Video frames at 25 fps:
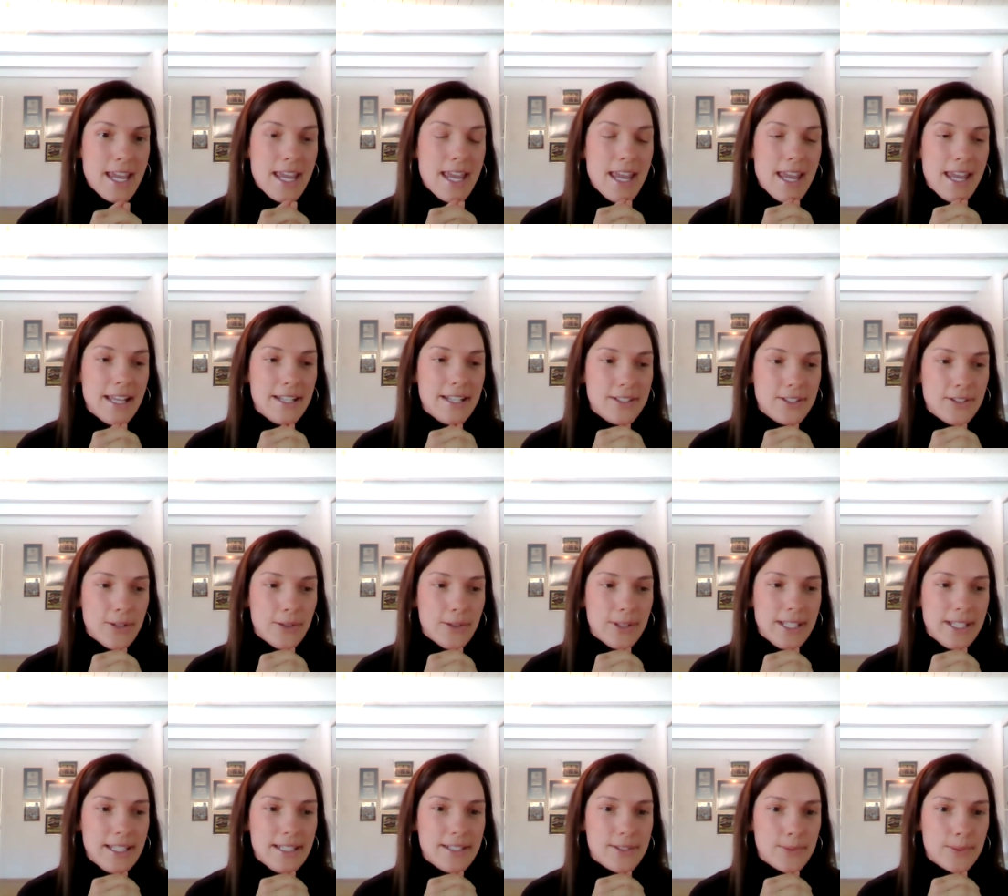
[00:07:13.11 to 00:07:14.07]
Uh-huh. And so
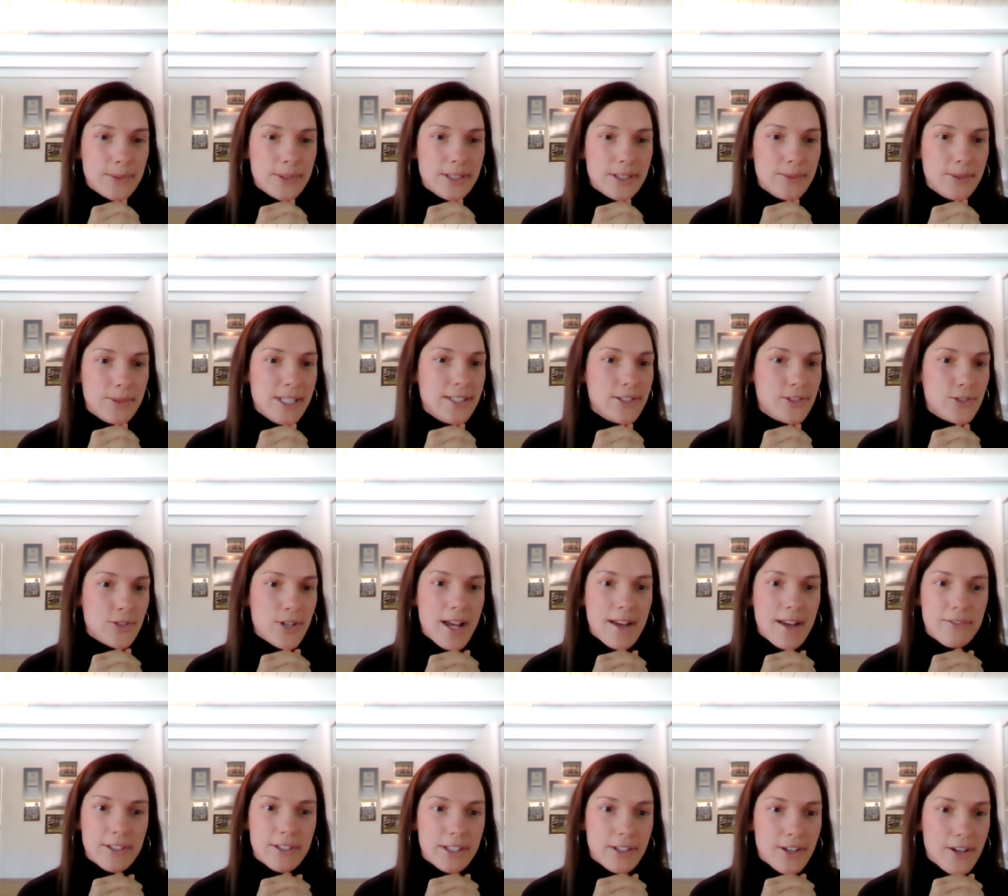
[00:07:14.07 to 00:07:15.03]
he's really he's
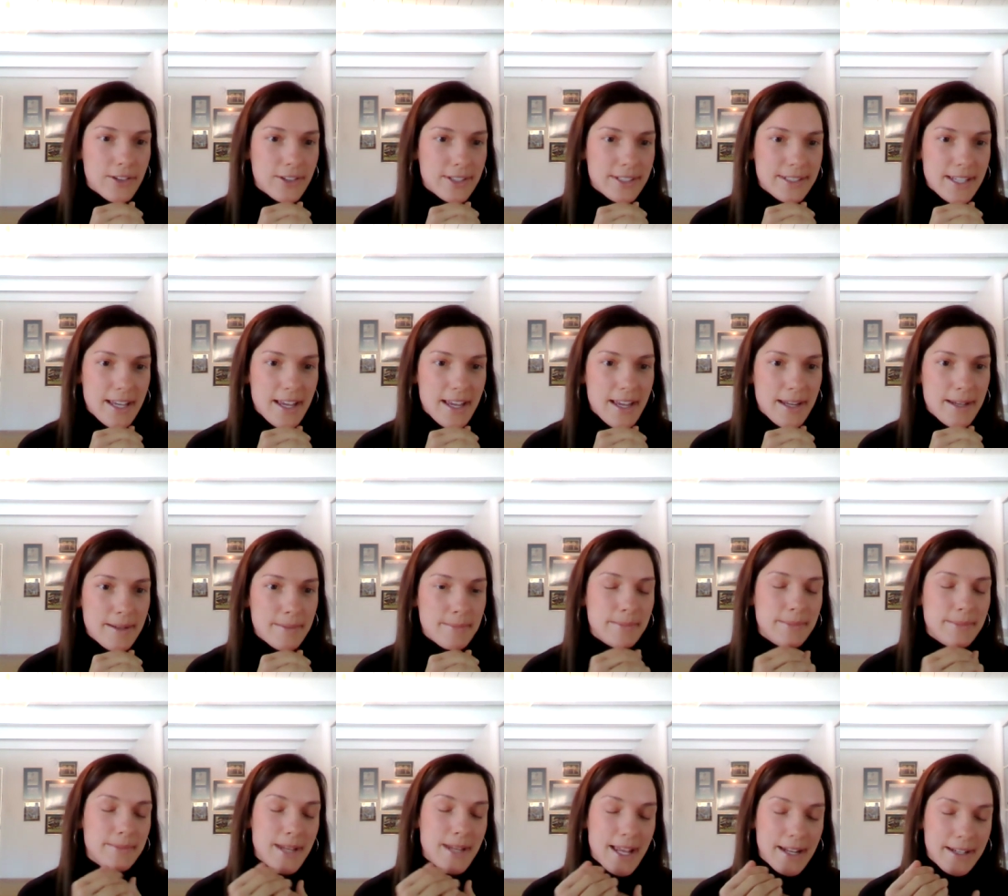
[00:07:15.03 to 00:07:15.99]
traveling all the
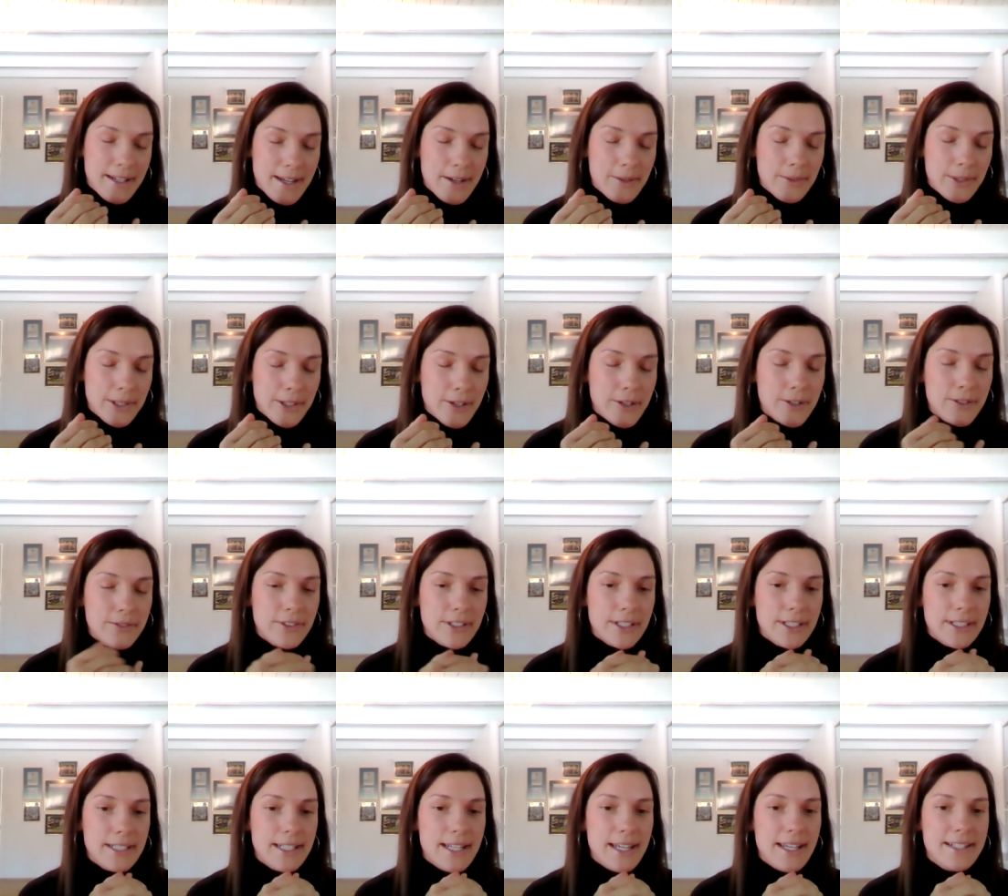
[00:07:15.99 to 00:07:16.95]
time, not now in
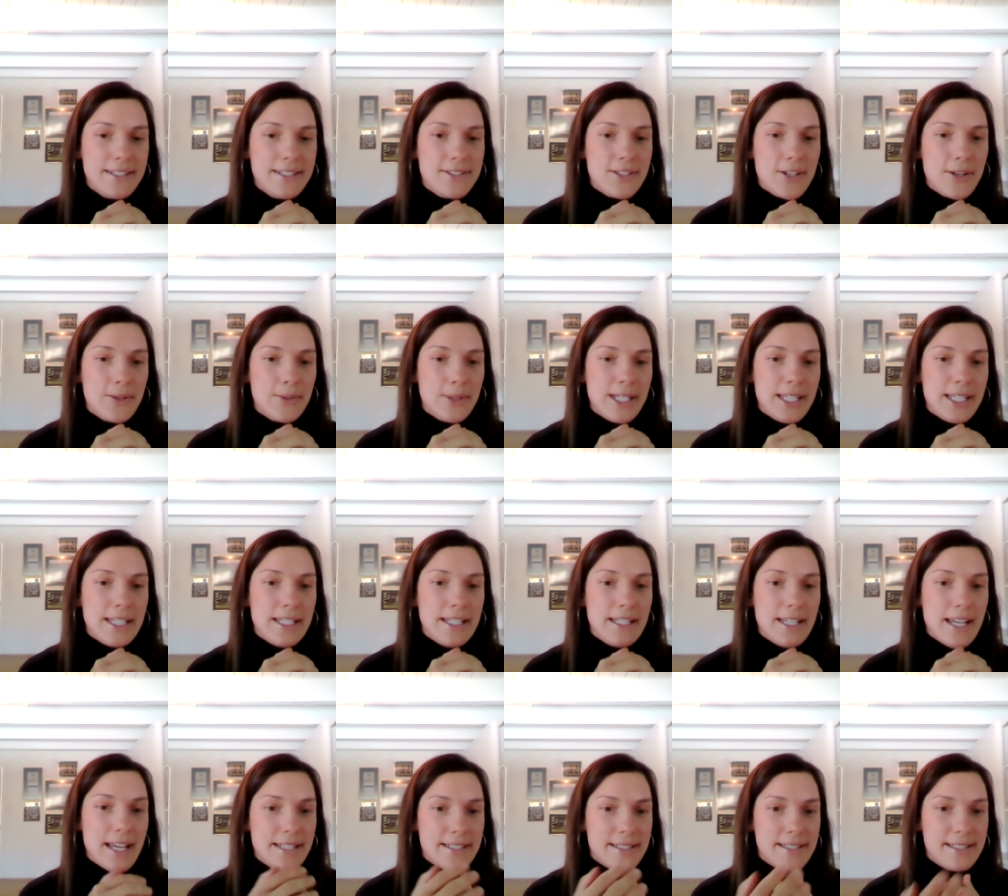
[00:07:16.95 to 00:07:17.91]
COVID, and so he
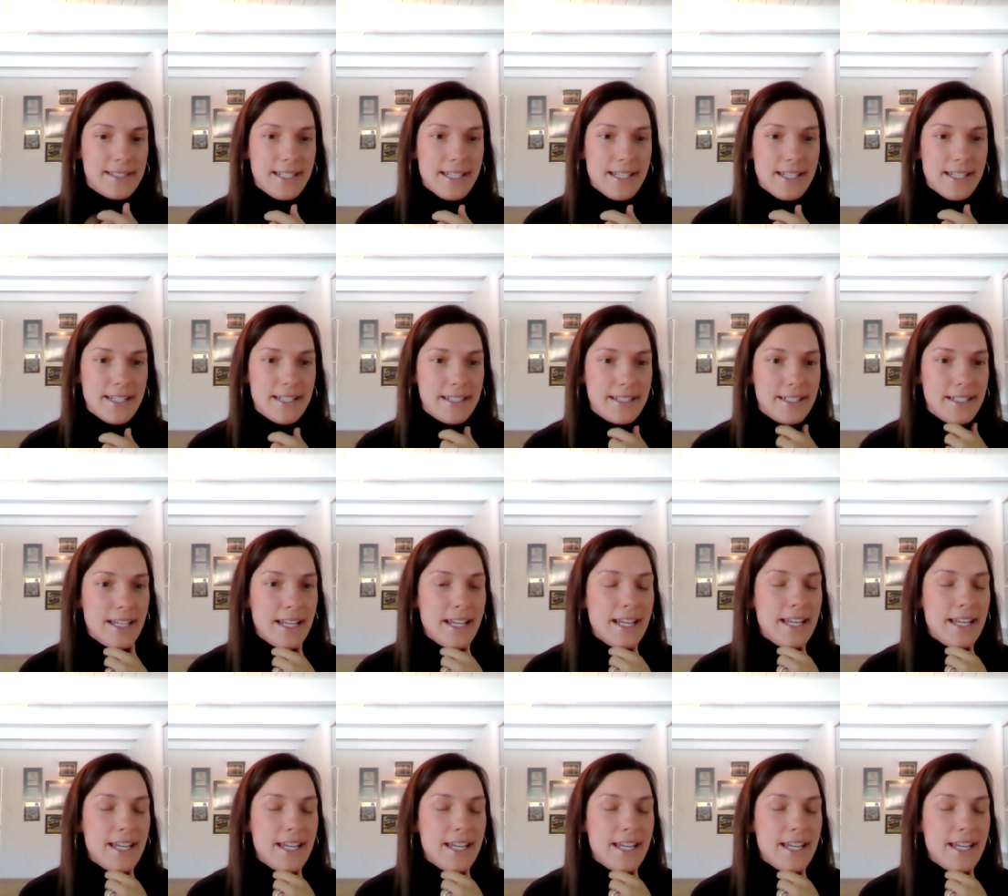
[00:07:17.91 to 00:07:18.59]
has seen